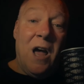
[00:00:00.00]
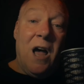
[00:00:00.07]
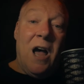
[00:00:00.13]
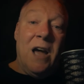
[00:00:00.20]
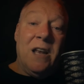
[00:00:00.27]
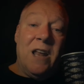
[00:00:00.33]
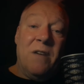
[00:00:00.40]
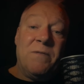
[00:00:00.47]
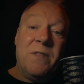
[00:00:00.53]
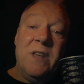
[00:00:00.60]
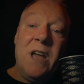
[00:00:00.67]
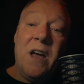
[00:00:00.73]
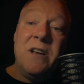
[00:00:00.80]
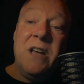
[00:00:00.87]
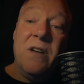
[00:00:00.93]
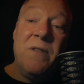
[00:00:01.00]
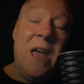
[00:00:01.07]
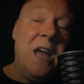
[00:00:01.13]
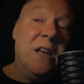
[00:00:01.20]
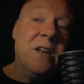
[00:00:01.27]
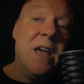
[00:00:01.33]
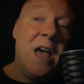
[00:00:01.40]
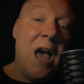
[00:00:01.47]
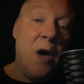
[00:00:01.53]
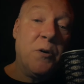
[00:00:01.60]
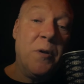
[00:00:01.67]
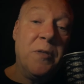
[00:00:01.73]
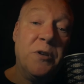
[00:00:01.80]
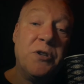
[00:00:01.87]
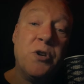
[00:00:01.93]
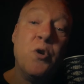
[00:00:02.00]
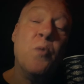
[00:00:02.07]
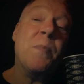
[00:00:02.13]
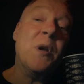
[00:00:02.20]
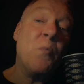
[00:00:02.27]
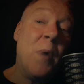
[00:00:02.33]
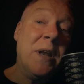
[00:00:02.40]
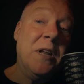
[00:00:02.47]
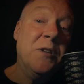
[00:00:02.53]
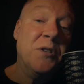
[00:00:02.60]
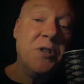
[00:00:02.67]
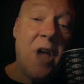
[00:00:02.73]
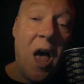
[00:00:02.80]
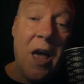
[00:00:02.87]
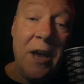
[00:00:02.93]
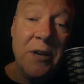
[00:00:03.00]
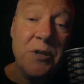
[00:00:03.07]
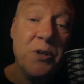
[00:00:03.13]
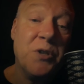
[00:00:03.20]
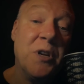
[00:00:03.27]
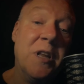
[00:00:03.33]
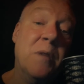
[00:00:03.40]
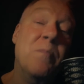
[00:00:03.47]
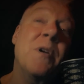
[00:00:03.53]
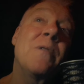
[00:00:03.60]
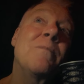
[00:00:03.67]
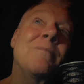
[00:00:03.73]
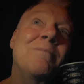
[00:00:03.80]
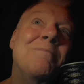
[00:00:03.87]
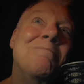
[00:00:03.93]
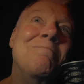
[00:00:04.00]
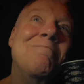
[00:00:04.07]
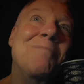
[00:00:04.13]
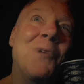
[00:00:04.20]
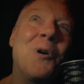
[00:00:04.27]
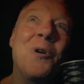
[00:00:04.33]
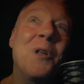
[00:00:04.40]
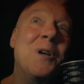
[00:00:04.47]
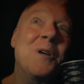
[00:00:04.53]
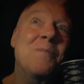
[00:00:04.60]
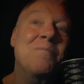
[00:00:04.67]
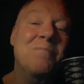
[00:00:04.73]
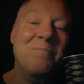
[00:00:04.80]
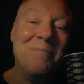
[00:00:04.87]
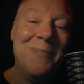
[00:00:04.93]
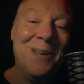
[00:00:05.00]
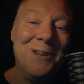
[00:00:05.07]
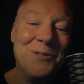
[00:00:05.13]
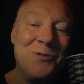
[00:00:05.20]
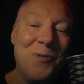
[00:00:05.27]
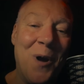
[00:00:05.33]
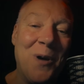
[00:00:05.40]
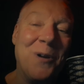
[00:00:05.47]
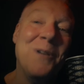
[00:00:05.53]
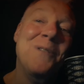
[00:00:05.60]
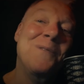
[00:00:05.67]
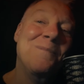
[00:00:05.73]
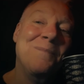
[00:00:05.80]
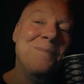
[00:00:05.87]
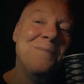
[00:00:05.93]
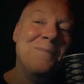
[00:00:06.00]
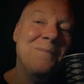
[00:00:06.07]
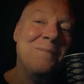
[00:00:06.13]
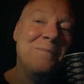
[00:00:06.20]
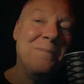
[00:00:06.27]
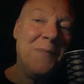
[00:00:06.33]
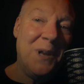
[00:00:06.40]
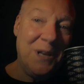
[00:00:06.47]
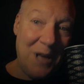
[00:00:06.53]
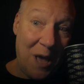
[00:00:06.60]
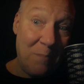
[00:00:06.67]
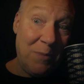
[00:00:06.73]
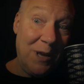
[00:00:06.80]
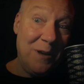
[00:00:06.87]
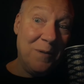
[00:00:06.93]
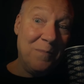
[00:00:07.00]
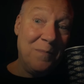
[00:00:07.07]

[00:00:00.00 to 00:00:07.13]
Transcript: I left the idea of hate out on the stoop and went inside to sleep. Early and drunk and happy.